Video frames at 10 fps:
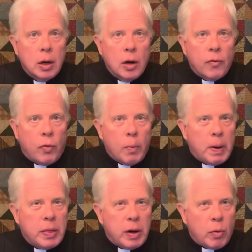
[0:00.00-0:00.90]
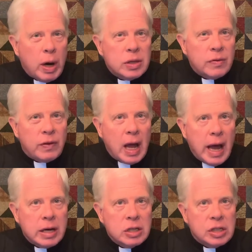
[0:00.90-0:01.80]
For by the grace of
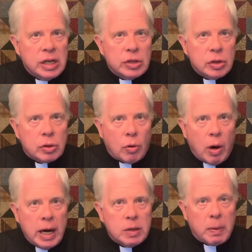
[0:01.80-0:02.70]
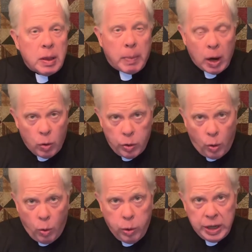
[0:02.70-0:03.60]
God in Jesus Christ, by the power of the
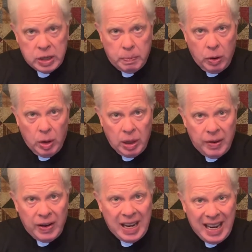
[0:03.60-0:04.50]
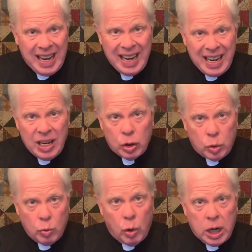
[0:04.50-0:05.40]
Holy Spirit living in and
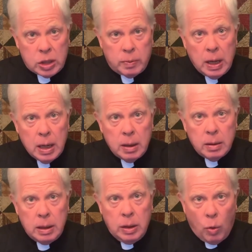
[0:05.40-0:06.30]
through us, in the